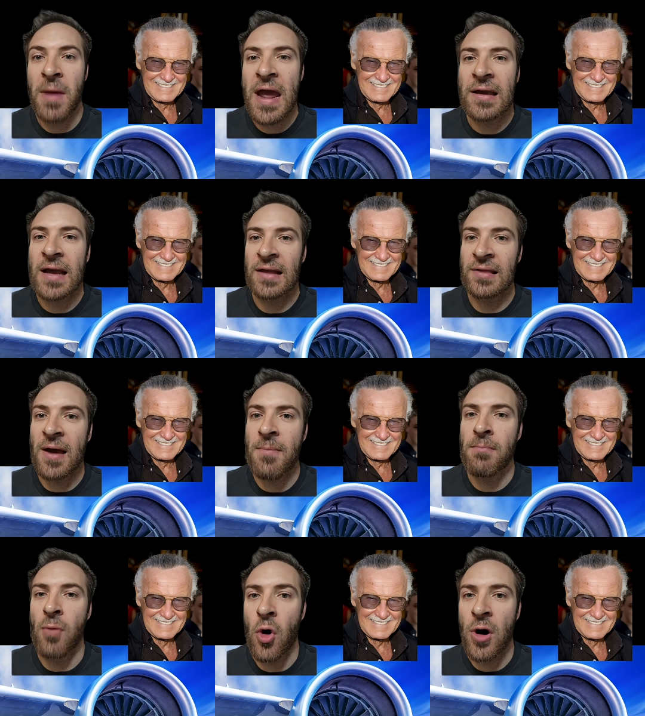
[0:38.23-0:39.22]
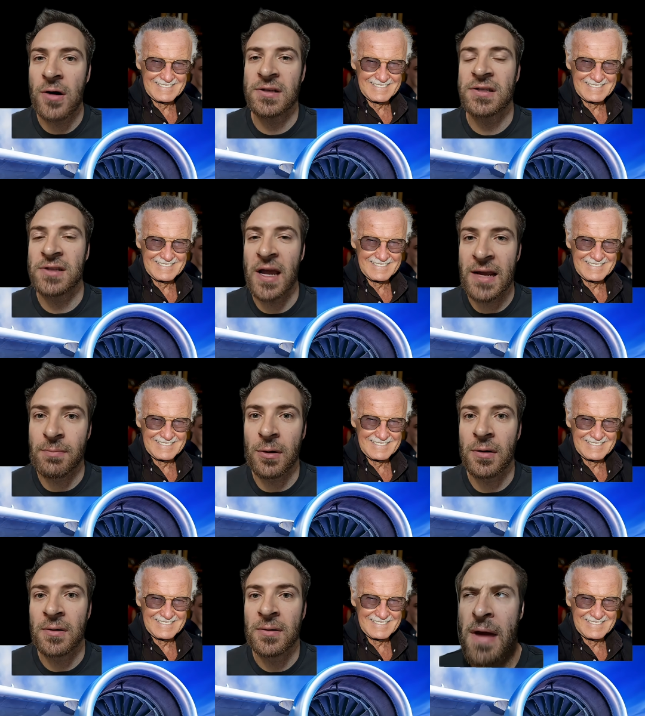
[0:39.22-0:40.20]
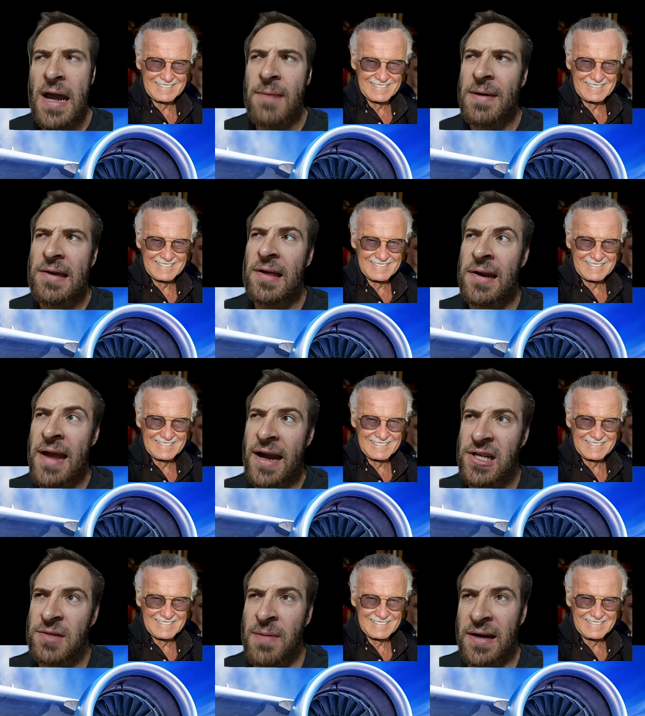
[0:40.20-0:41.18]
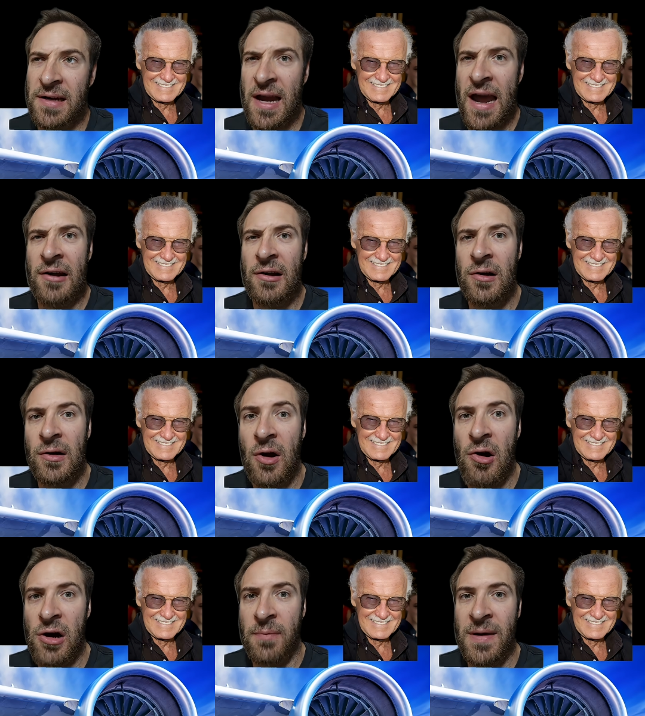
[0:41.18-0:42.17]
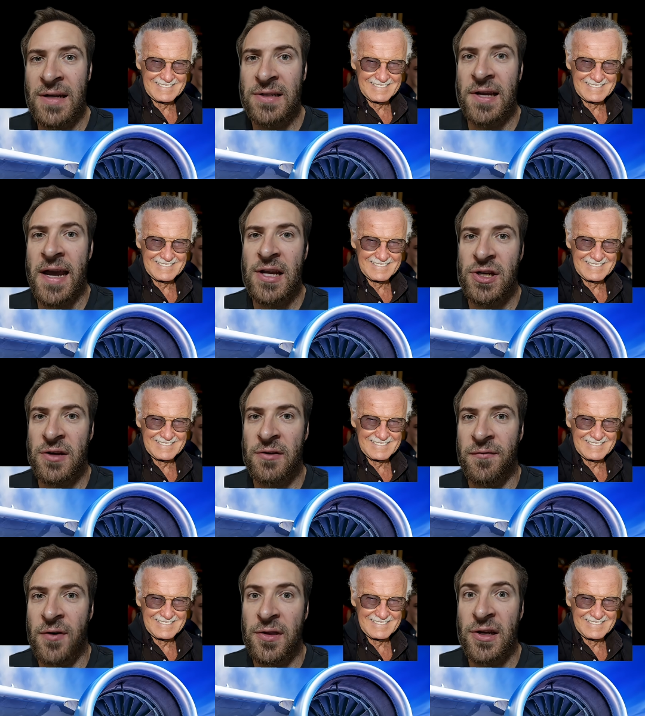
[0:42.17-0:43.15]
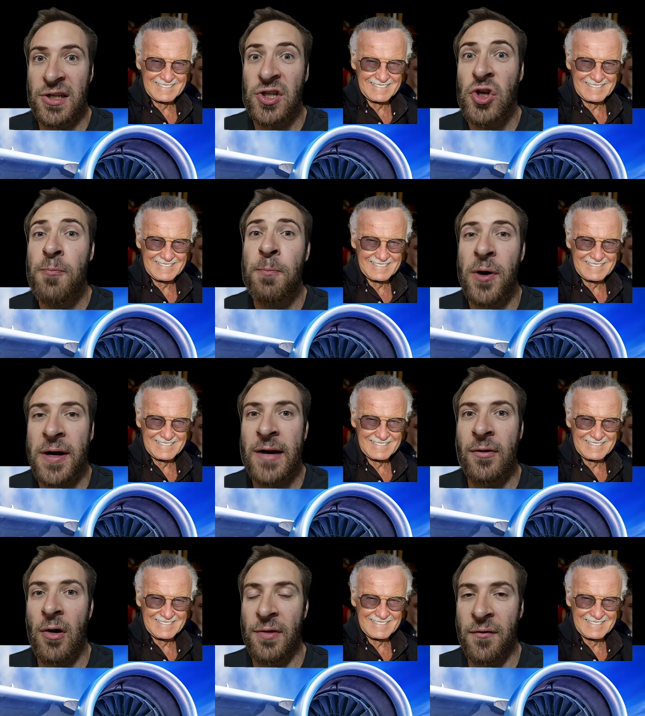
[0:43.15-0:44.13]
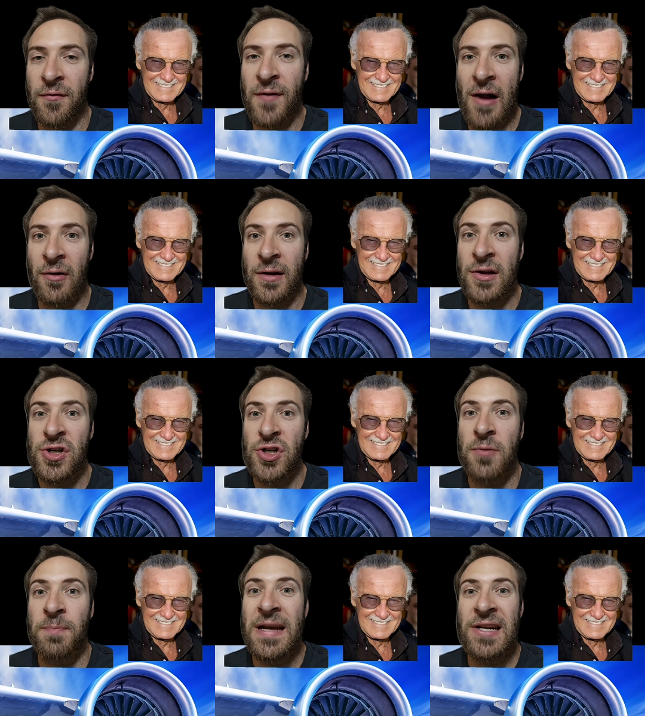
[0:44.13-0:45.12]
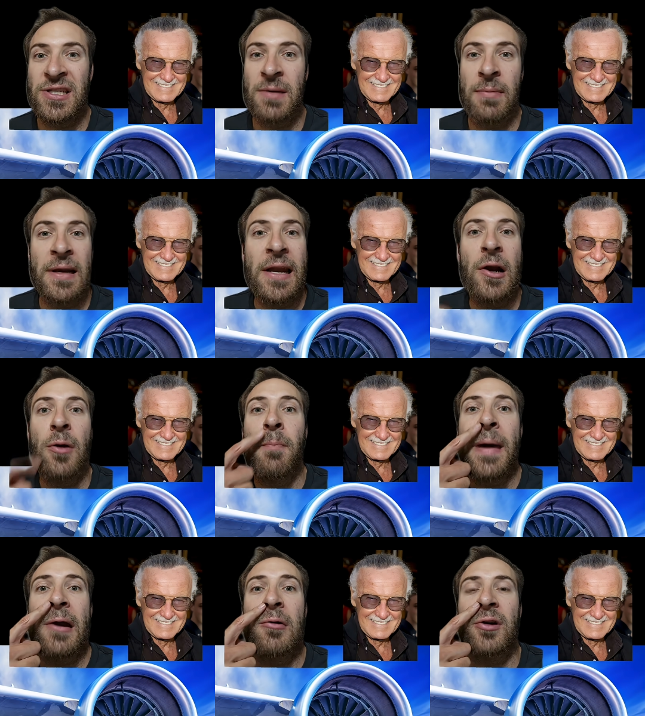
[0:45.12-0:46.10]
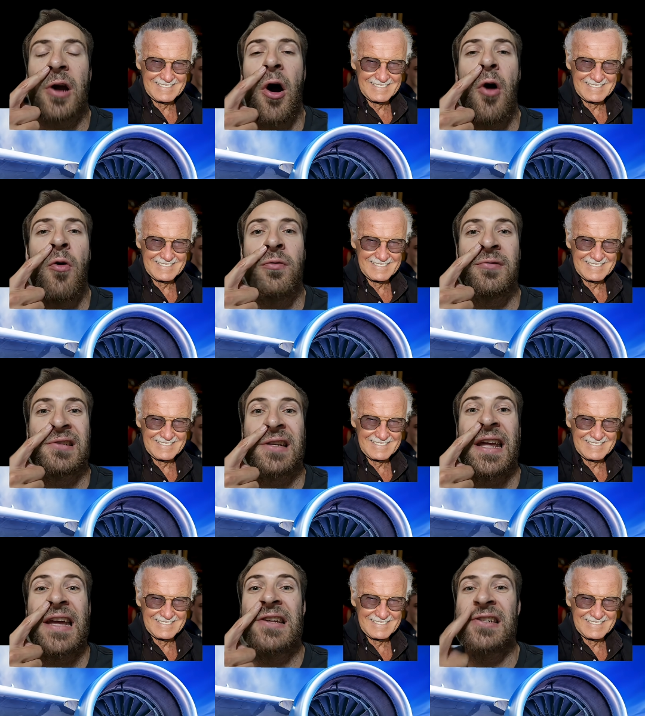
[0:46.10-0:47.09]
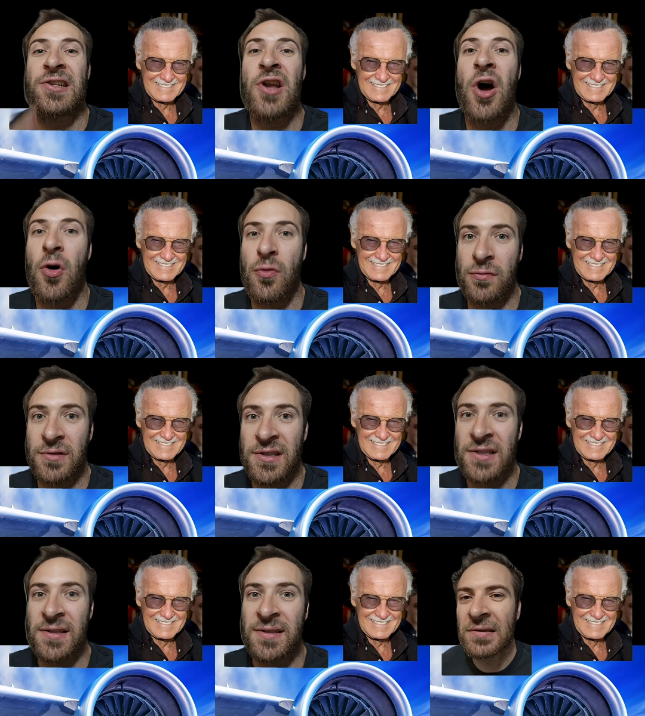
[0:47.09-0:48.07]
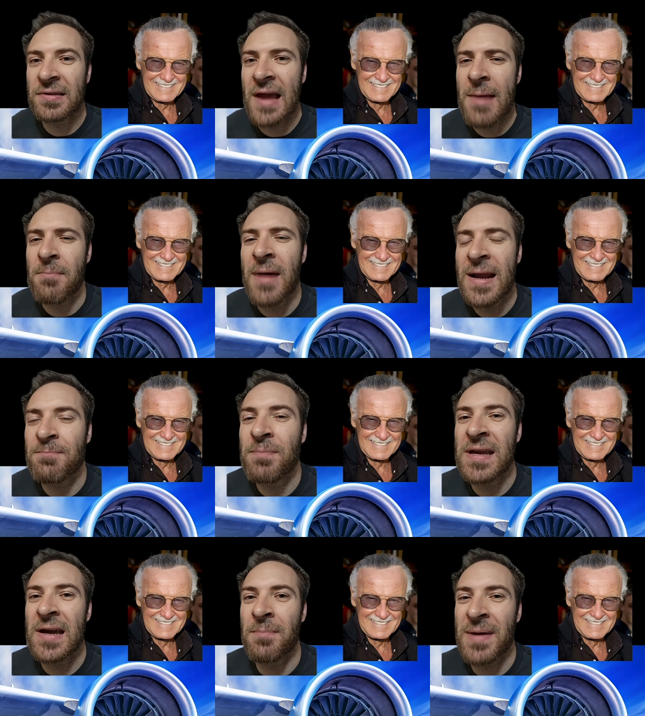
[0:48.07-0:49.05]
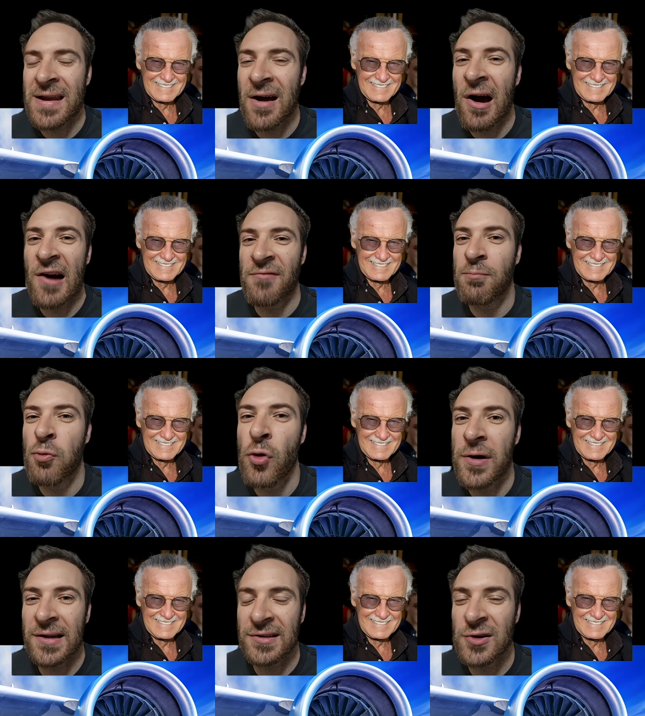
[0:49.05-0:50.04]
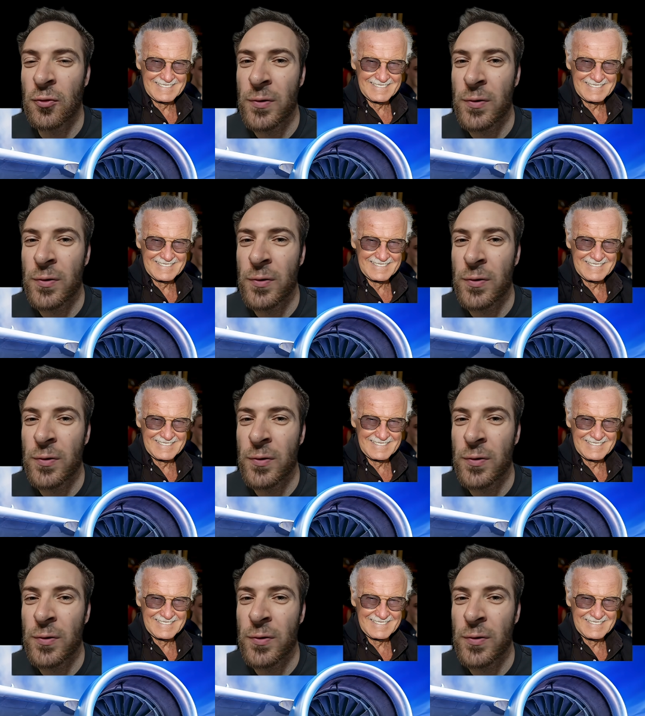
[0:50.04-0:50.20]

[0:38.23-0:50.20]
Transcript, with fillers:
Speaker 1: making them more stable. Maybe the next mechanical augmentation for the superhero the Falcon should be some little metal cones in his nose. But that might be a bit off-putting to